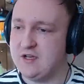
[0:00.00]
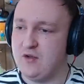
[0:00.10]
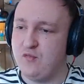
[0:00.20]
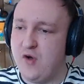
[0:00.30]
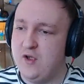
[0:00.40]
it's
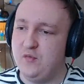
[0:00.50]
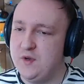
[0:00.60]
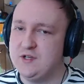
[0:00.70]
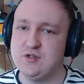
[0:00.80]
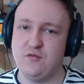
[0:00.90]
like 5
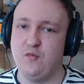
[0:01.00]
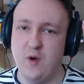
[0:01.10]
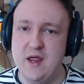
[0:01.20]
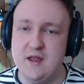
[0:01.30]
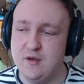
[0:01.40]
minutes of
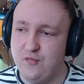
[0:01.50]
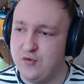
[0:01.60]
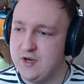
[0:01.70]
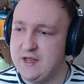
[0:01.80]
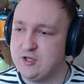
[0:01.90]
waiting
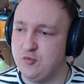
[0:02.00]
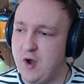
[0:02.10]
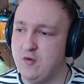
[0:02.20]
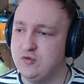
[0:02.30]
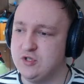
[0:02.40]
for the next
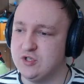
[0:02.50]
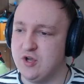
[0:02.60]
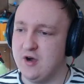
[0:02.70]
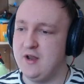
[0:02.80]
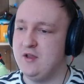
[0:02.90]
round to
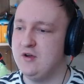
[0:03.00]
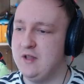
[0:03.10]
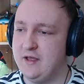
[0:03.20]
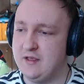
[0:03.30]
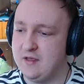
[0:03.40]
start, and you're
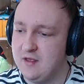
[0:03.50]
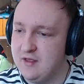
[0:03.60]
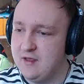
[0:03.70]
like